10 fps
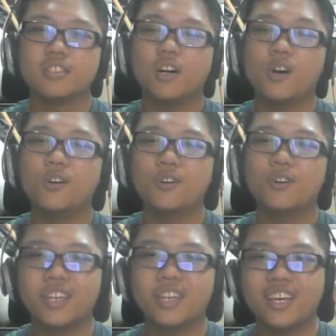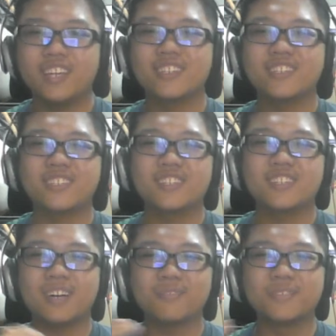Oh, okay,
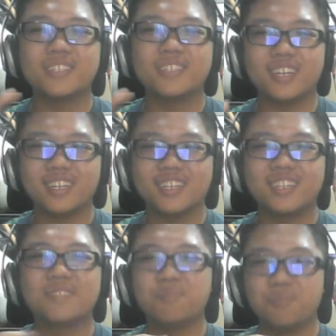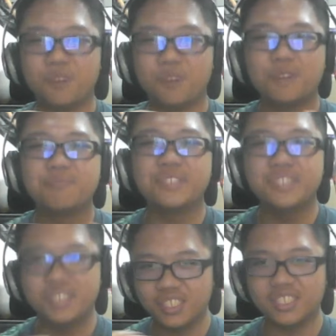here comes the more
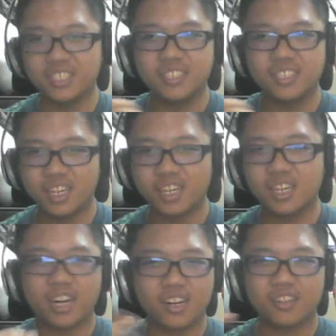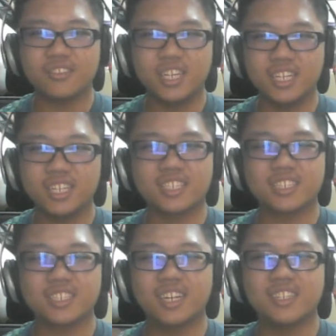PGR
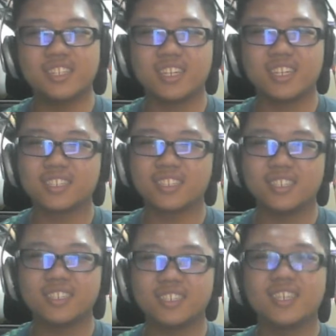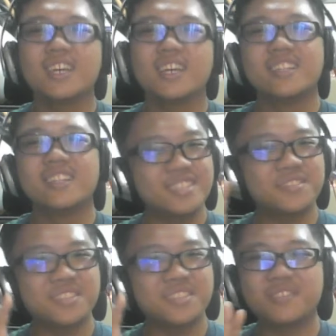rating kind of thing, because this
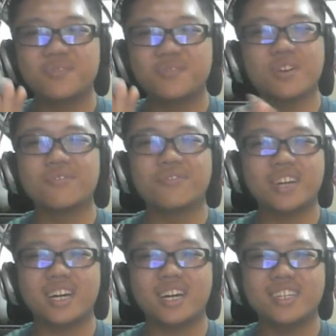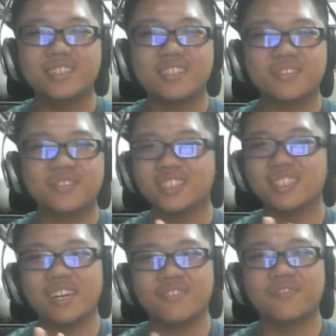won't fly. This
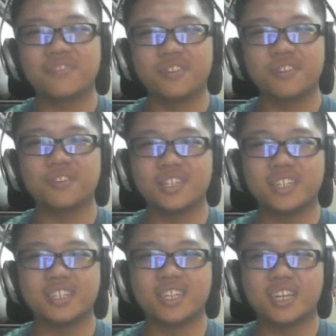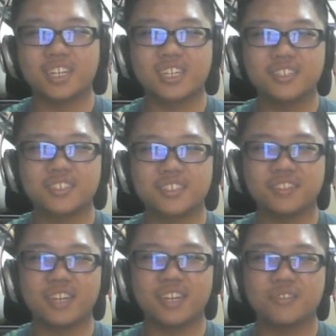wouldn't have flown in Cartoon
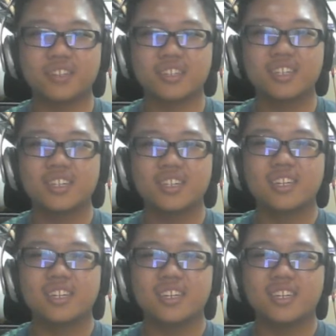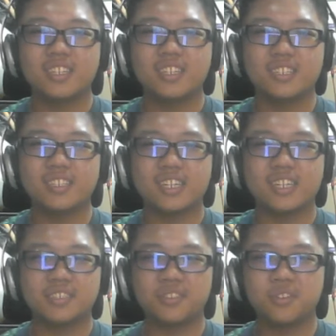Network, like
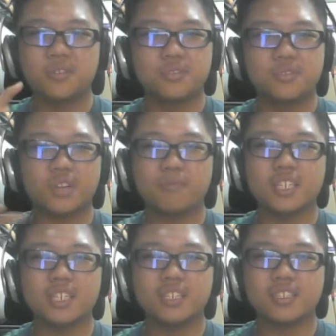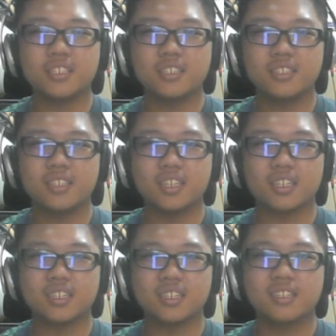this whole zombie
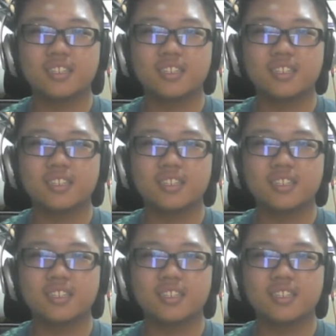thing.